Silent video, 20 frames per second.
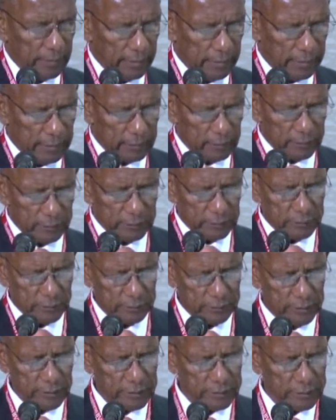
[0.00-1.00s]
in
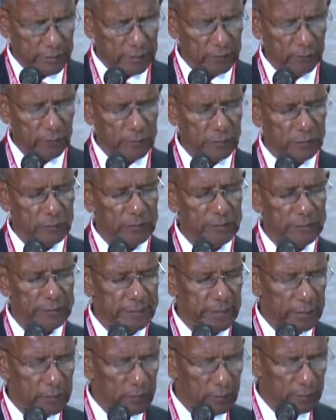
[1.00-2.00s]
consultation with you, the
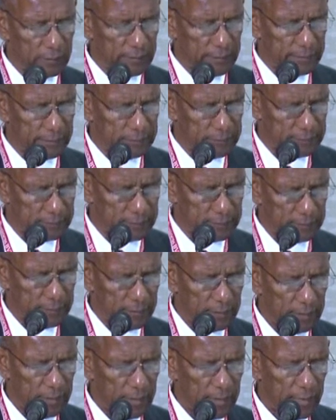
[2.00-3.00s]
stakeholders,
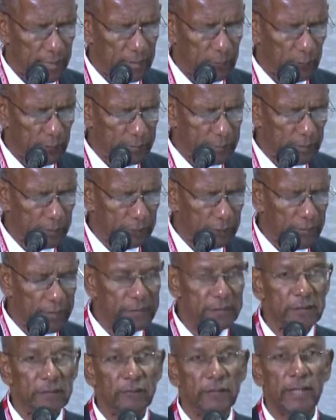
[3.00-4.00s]
and with the
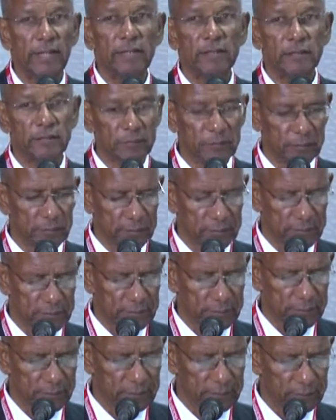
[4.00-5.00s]
advice of the
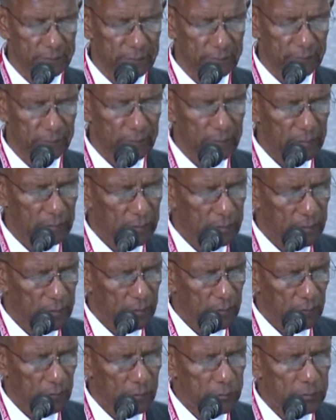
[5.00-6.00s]
experts.
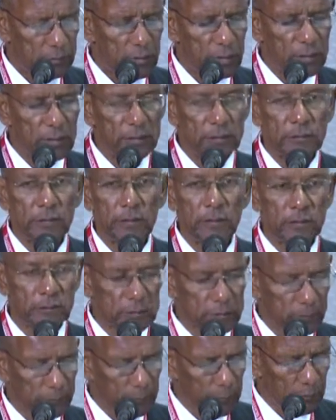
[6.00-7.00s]
With your
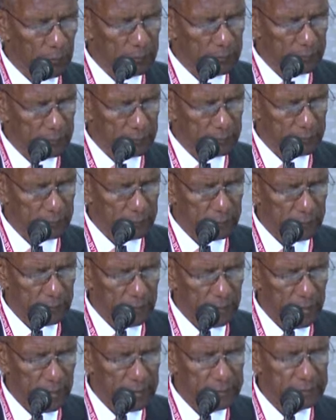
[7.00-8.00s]
continued support,
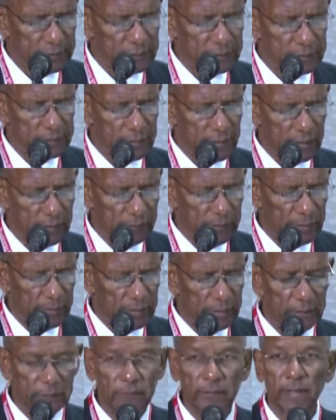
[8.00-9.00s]
I sincerely
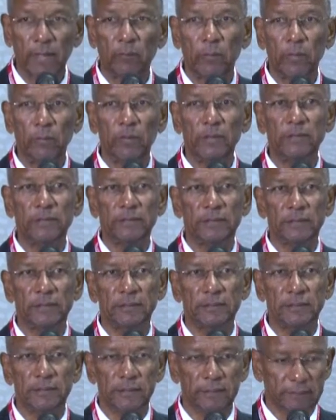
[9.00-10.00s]
believe that we will
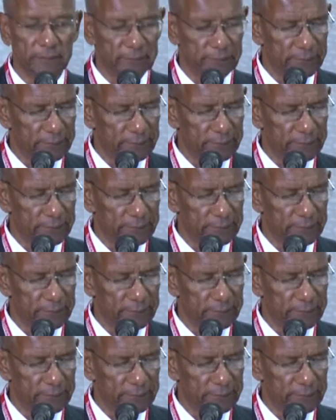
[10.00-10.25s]
succeed.